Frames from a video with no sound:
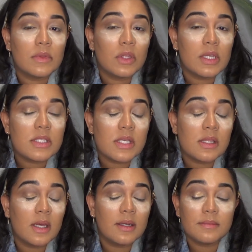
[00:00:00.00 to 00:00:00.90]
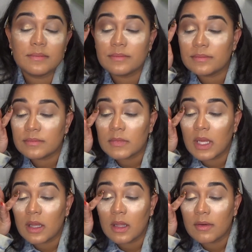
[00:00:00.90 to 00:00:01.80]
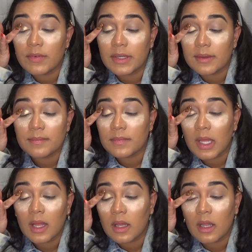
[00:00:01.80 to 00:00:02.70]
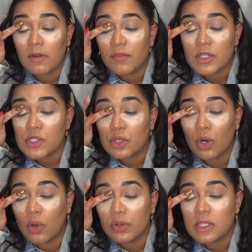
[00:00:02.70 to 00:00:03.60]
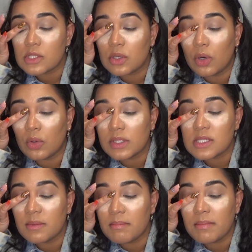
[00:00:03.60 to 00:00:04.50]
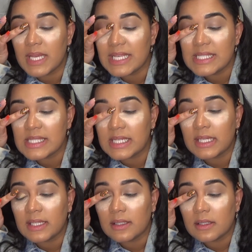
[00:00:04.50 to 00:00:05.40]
You see that? I love it. I love this gold. This gold is amazing.